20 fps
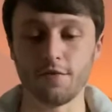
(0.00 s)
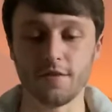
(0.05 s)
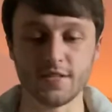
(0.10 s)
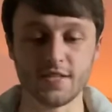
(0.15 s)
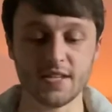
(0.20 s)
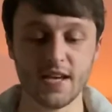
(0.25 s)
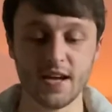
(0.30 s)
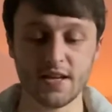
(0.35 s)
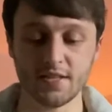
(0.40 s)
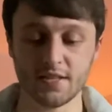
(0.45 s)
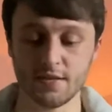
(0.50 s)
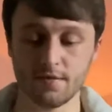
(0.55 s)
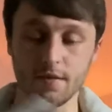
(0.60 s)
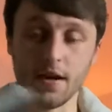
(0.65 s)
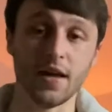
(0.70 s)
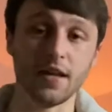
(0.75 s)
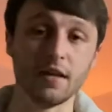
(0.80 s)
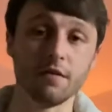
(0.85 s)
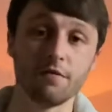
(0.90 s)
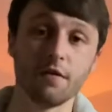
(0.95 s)
the set
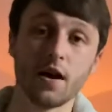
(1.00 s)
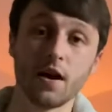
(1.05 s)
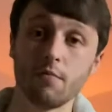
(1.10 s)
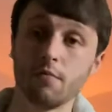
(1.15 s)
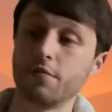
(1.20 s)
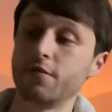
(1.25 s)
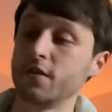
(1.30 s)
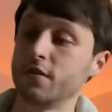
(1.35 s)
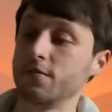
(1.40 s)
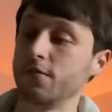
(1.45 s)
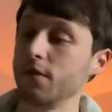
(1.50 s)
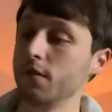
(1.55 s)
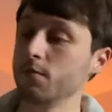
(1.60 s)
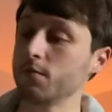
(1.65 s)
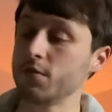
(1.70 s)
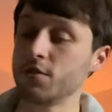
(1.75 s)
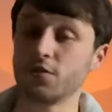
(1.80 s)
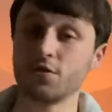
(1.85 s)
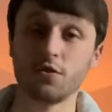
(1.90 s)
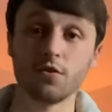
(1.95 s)
and the vibe of his
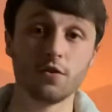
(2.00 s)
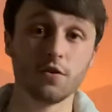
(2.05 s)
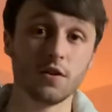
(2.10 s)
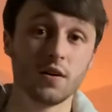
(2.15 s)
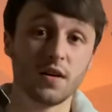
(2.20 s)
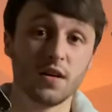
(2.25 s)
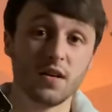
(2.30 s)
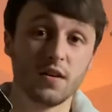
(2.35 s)
films, so